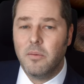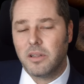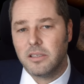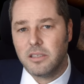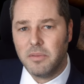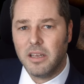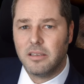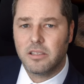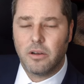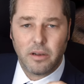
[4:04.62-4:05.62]
But there's something
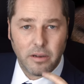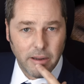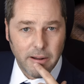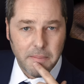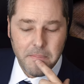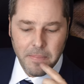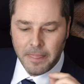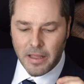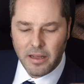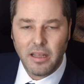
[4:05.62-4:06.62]
else going on here,
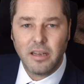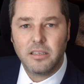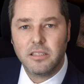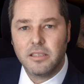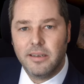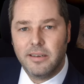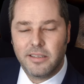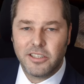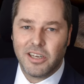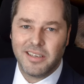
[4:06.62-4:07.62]
and that is
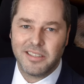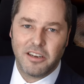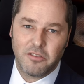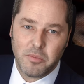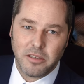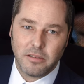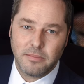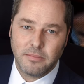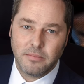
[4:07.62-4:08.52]
the Chinese government.